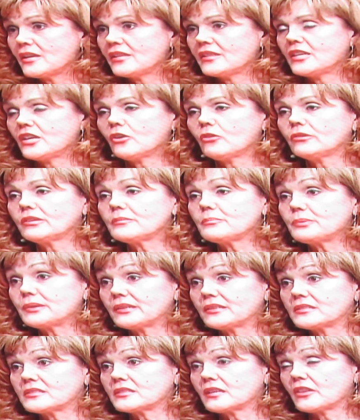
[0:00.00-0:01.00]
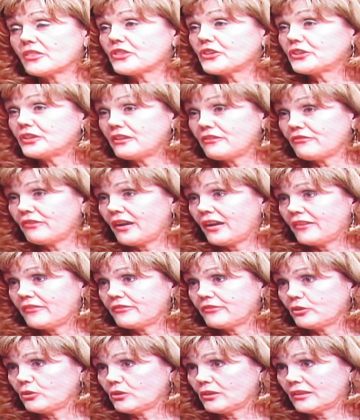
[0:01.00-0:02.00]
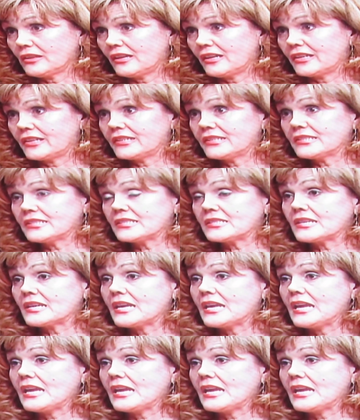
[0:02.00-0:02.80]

They only picked uh, 35 local artists,